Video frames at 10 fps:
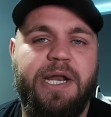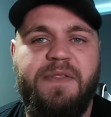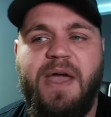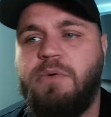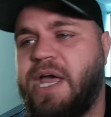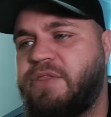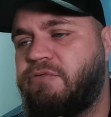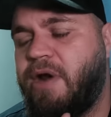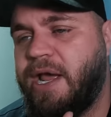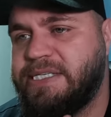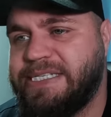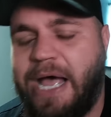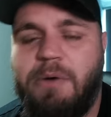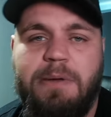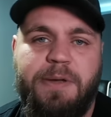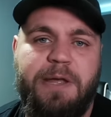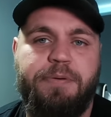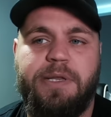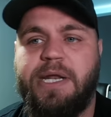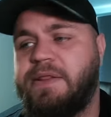And they will get the right scouting people in.